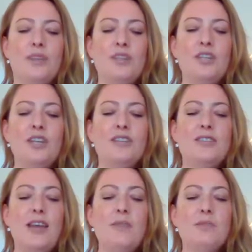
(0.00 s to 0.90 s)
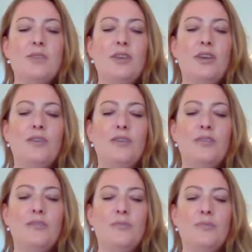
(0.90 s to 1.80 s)
And she accepts you
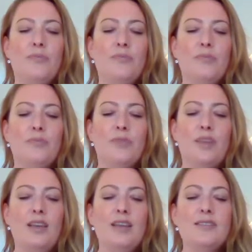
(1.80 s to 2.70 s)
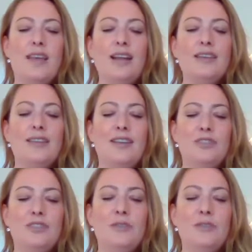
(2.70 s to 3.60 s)
exactly
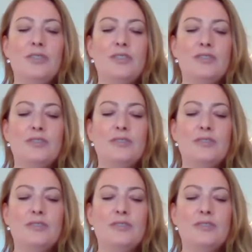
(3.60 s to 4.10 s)
as you are.